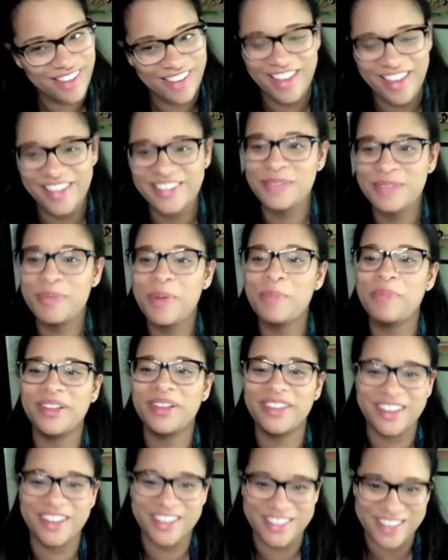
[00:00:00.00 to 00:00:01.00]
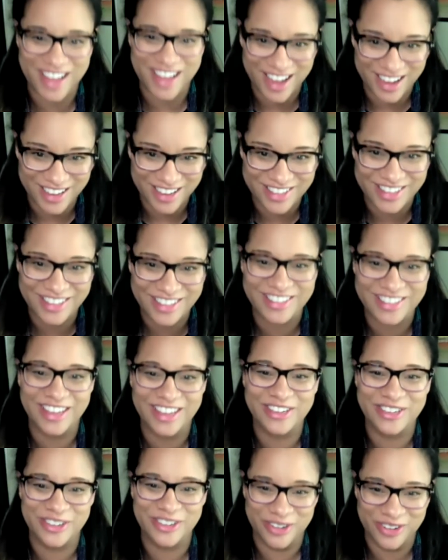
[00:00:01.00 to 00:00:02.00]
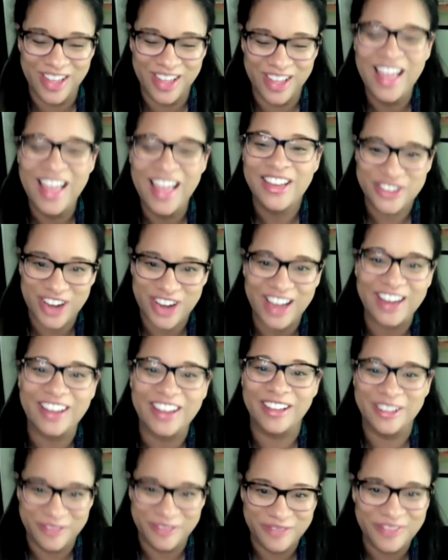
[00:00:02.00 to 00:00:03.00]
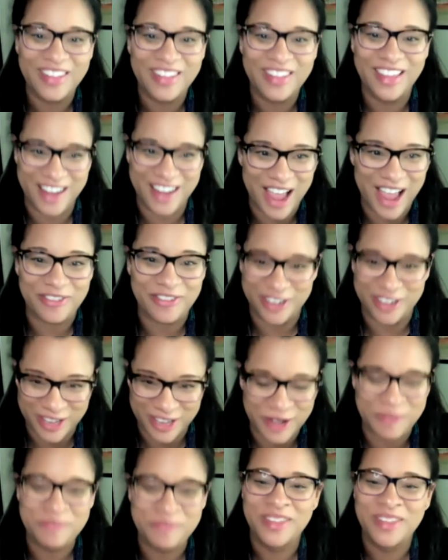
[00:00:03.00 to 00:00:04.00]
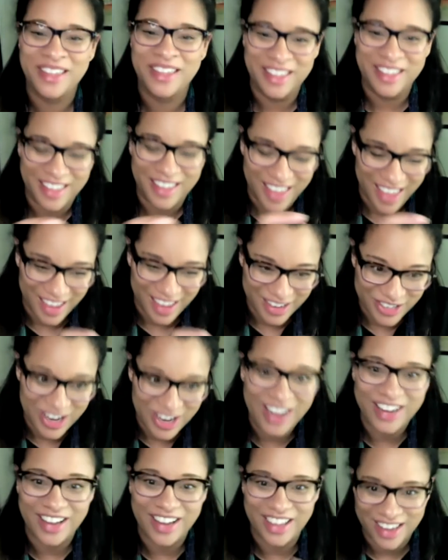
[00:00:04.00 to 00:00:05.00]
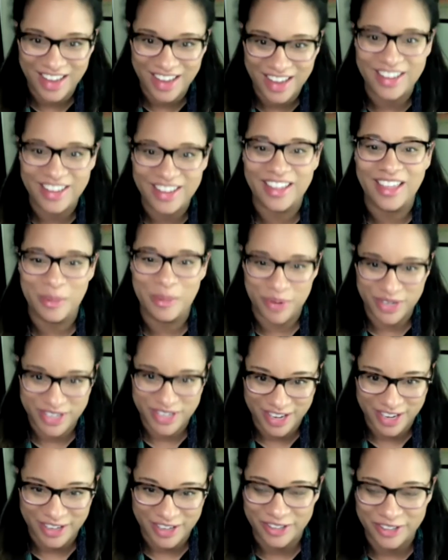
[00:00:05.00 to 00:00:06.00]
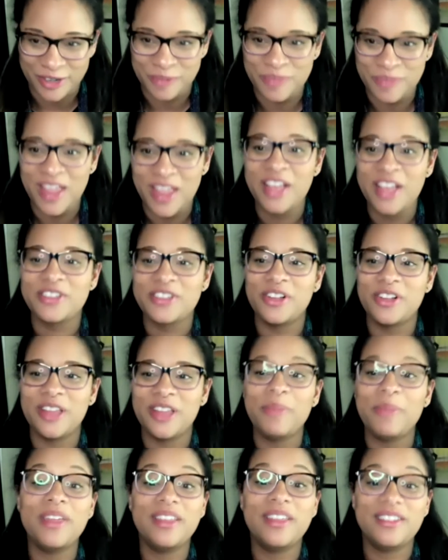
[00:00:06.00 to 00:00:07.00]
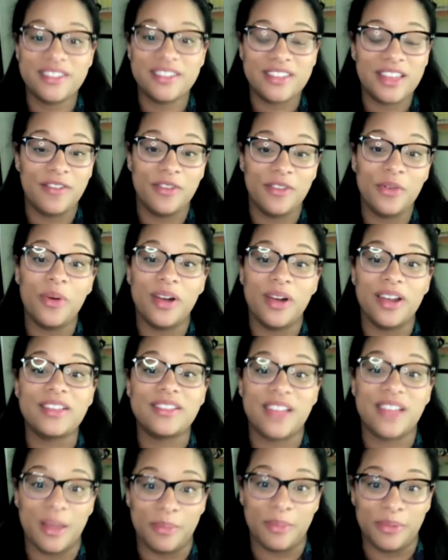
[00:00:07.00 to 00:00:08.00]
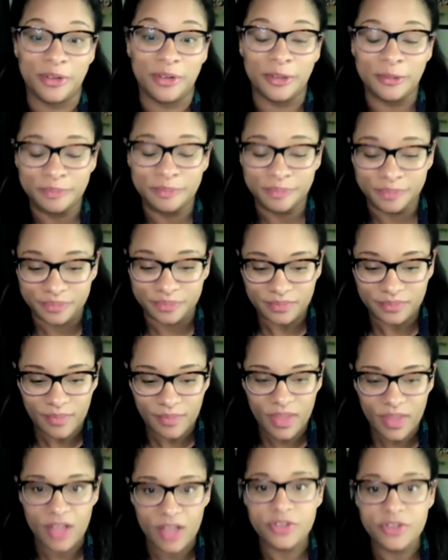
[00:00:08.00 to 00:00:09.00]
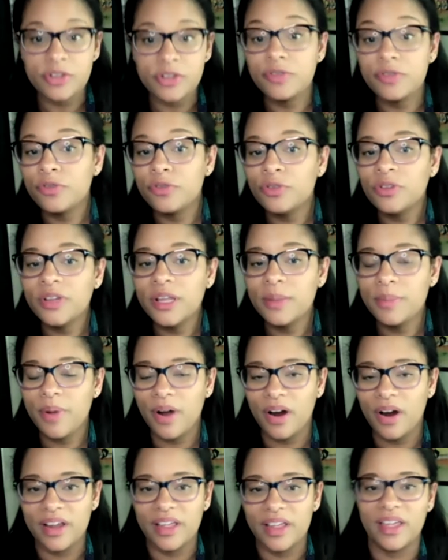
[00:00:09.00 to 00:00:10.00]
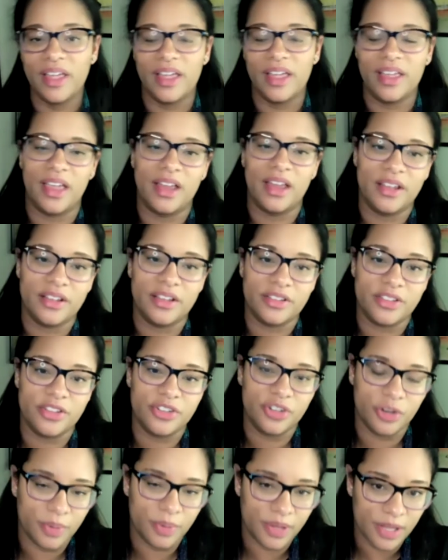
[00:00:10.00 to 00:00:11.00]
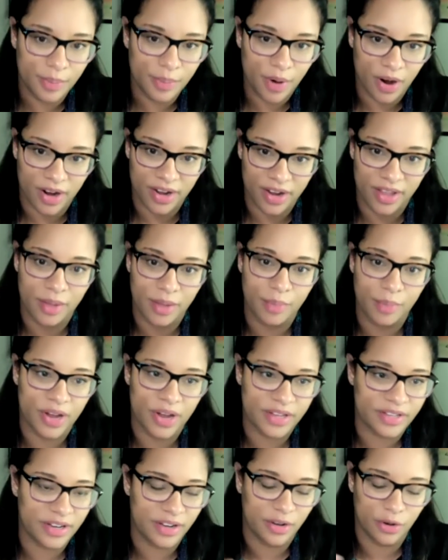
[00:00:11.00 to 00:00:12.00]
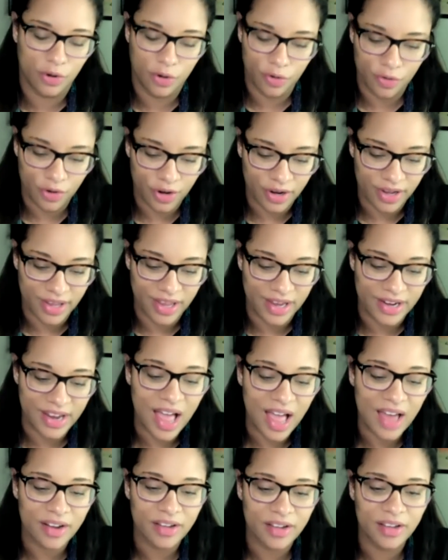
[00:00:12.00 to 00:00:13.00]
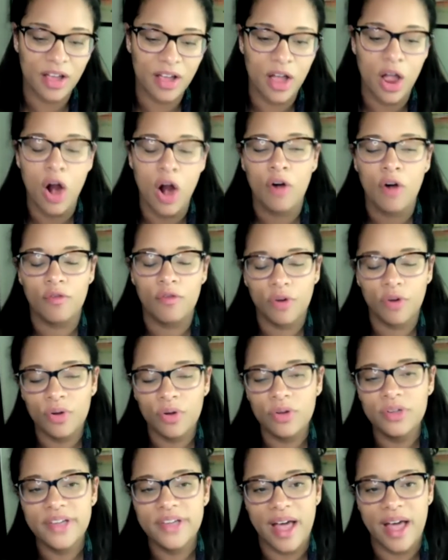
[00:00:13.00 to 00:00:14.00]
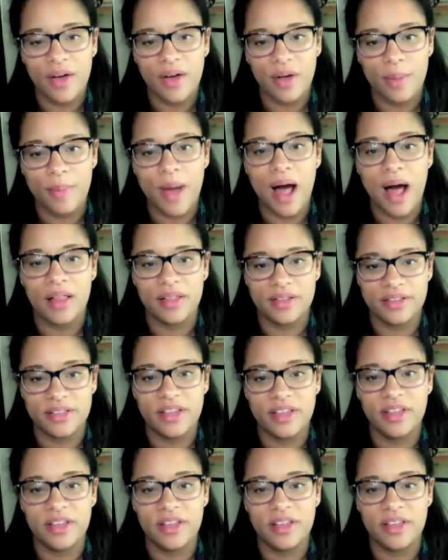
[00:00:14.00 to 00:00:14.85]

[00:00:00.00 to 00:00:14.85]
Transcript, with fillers: it's been politicized, this issue, China in Africa, in China and Kenya in particular. So let me just give you one example. So the ruling party in Kenya is the Jubilee Party. President Uhuru Kenyatta rolled out a policy